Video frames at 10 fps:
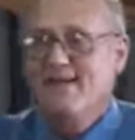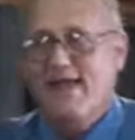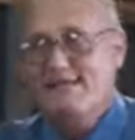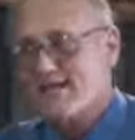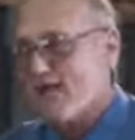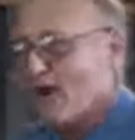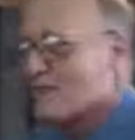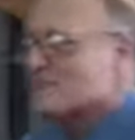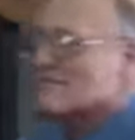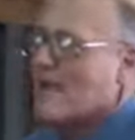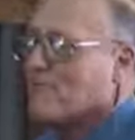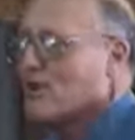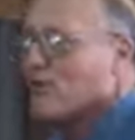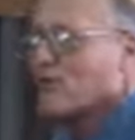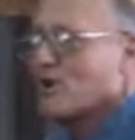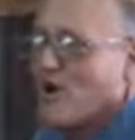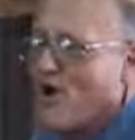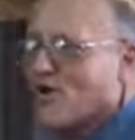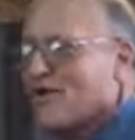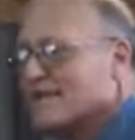And so what was happening all
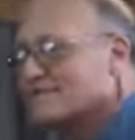along is